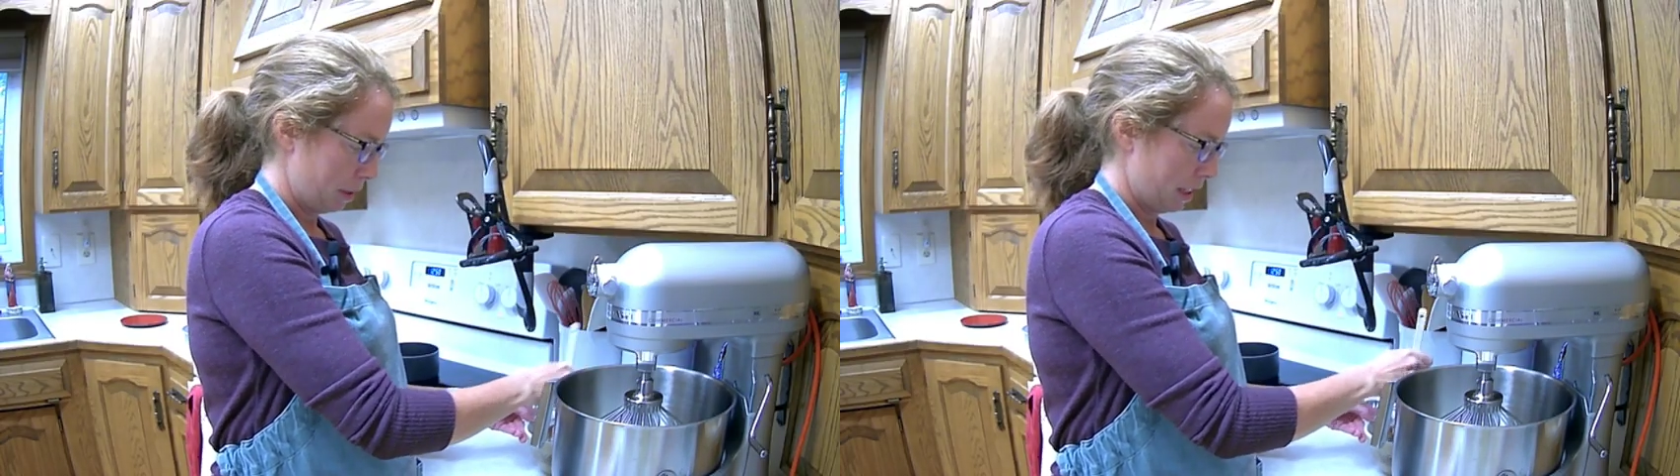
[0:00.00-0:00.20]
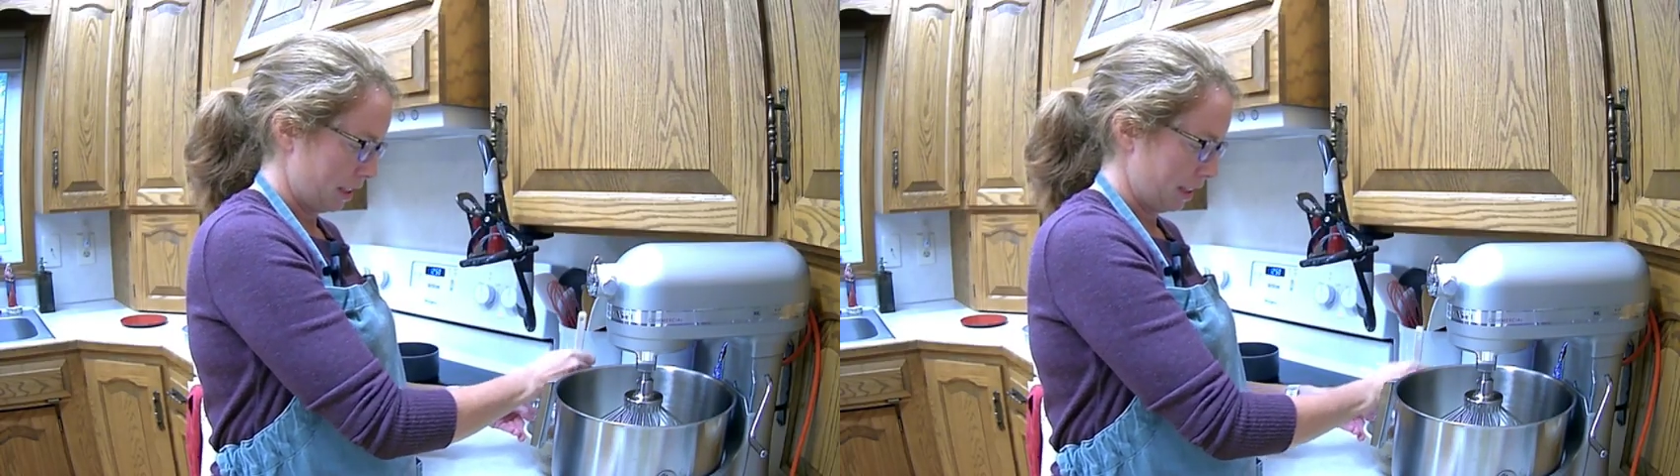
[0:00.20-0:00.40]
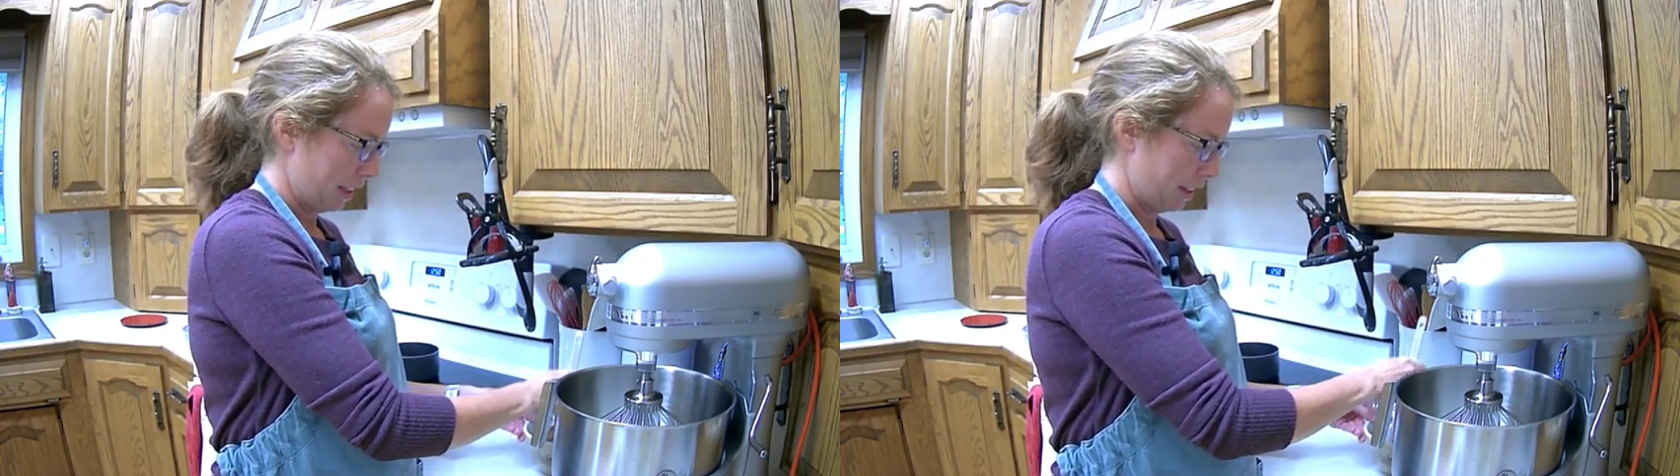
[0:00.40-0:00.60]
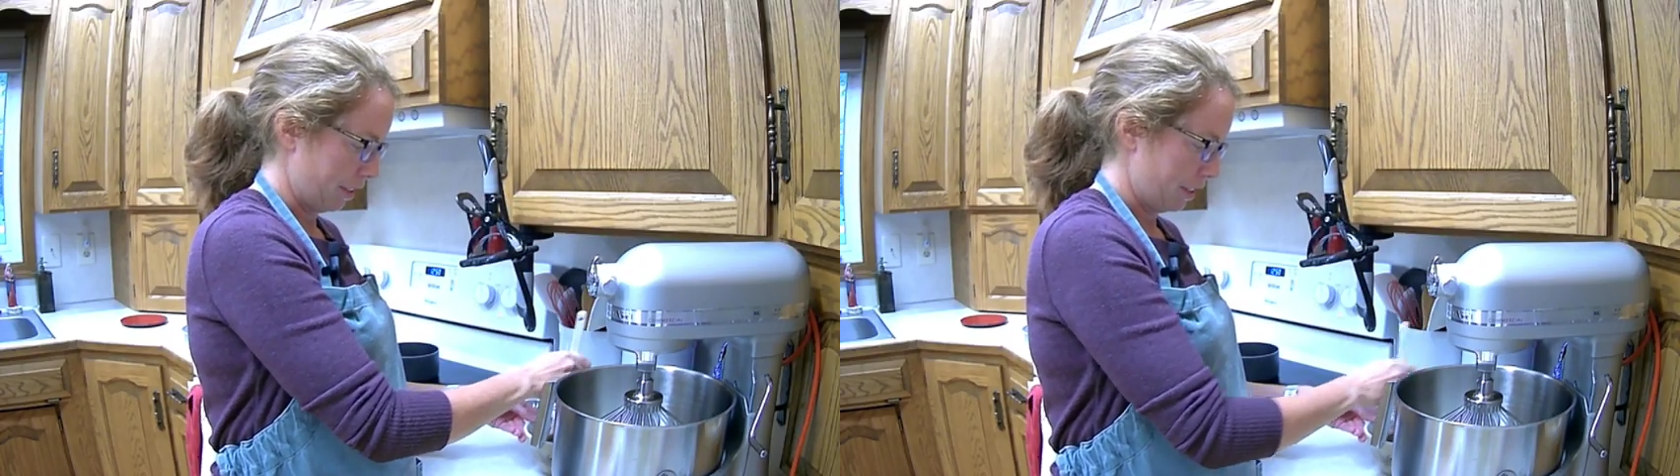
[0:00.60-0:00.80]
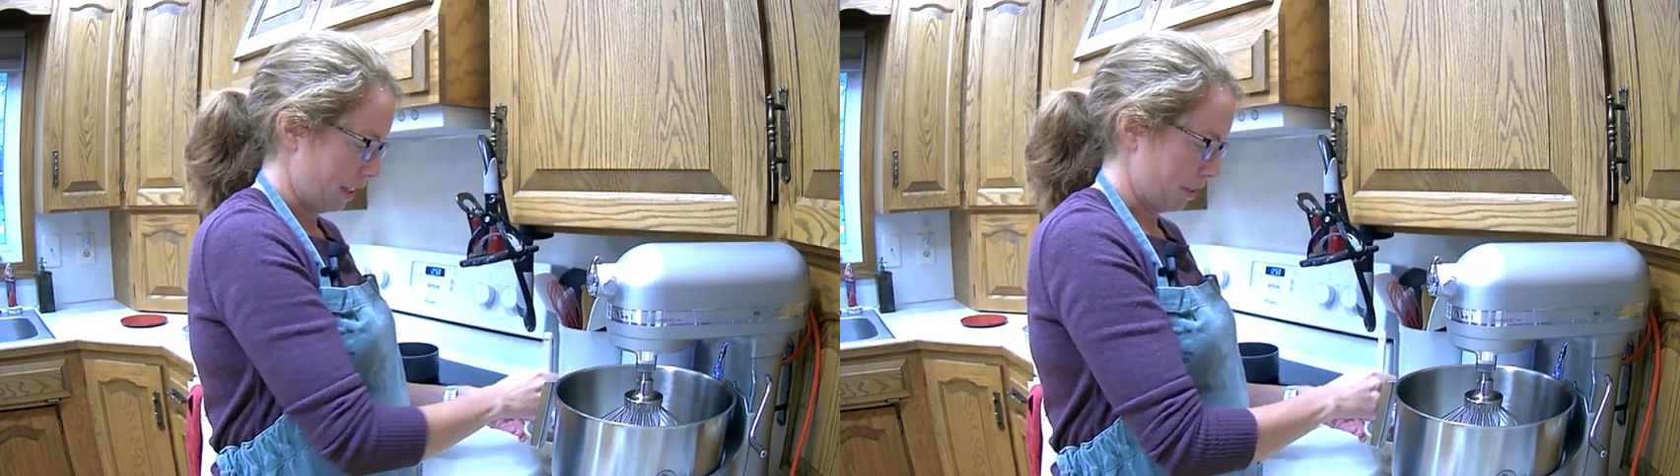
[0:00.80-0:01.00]
because it
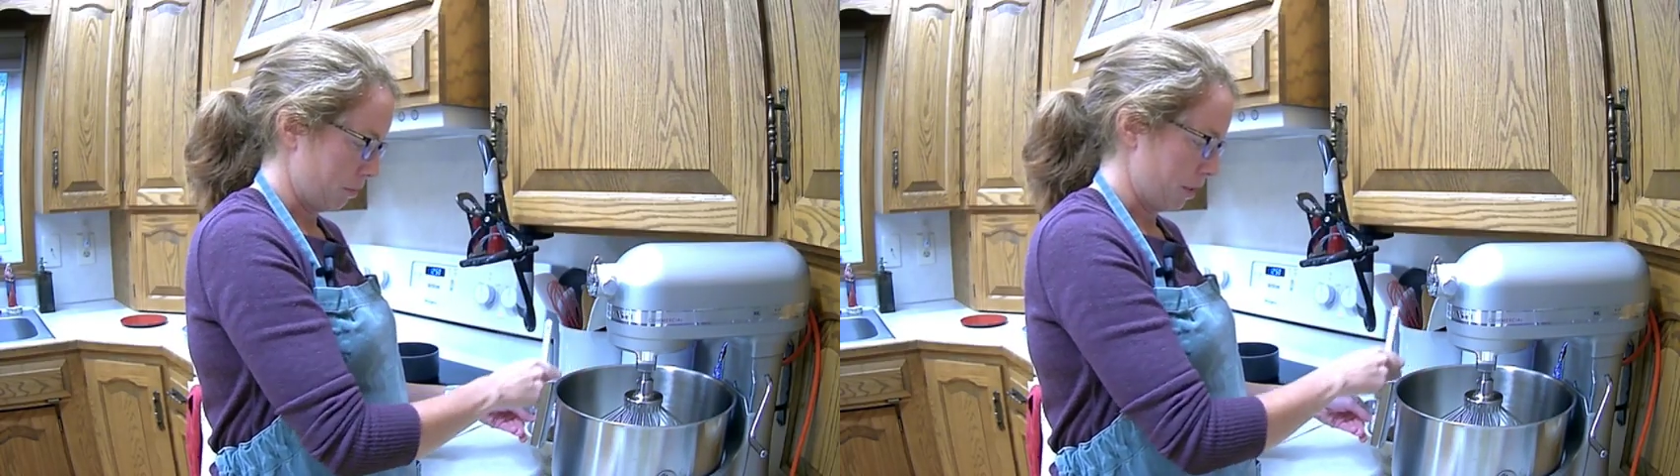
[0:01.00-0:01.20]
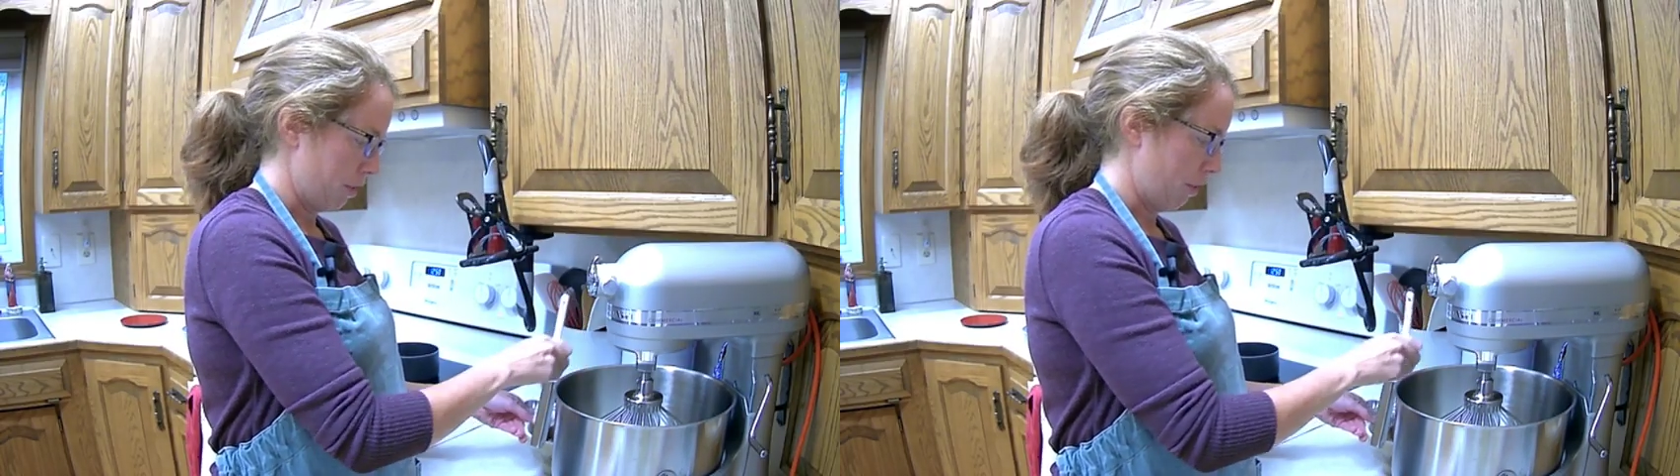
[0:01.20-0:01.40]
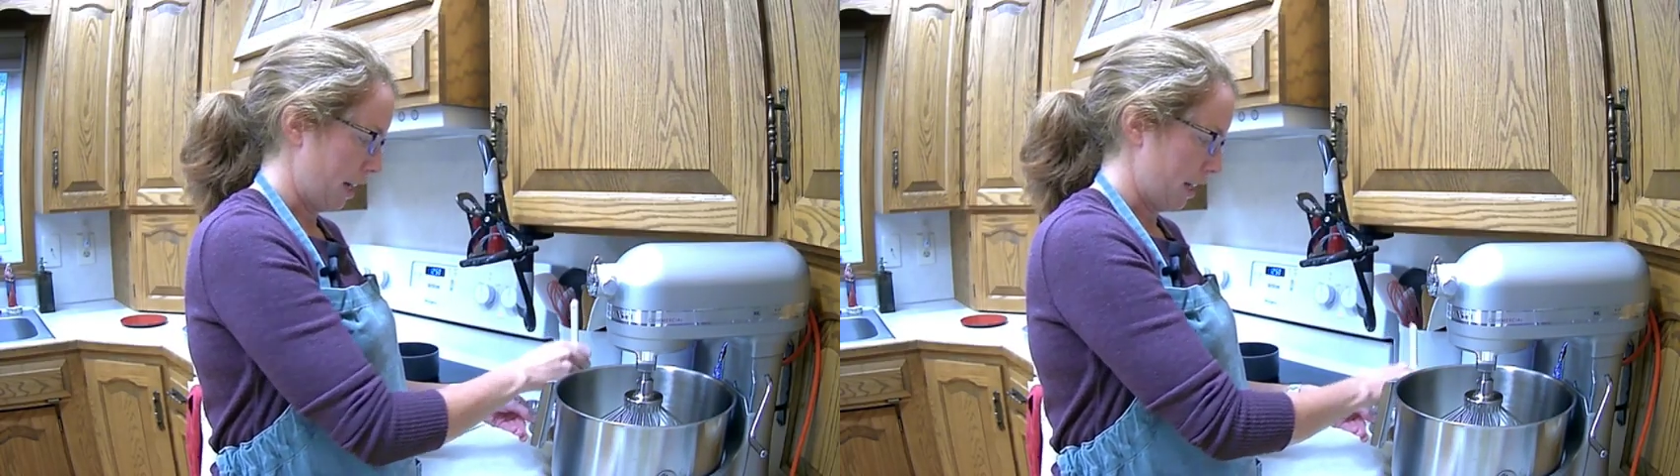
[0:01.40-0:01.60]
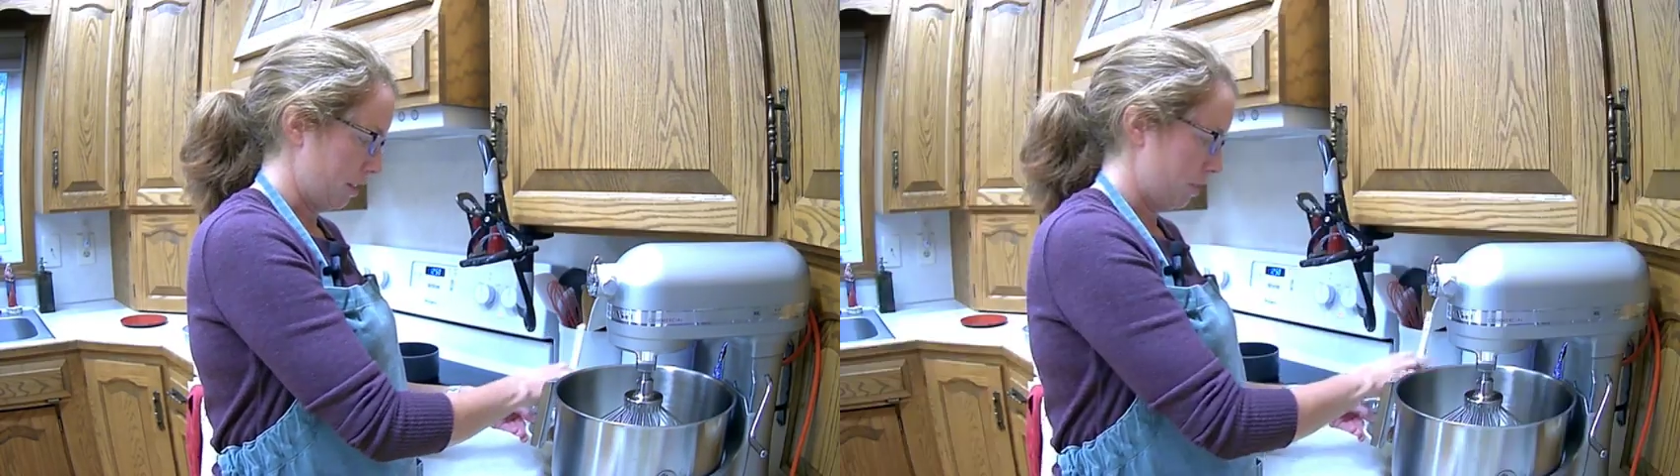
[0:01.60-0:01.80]
later says when you add it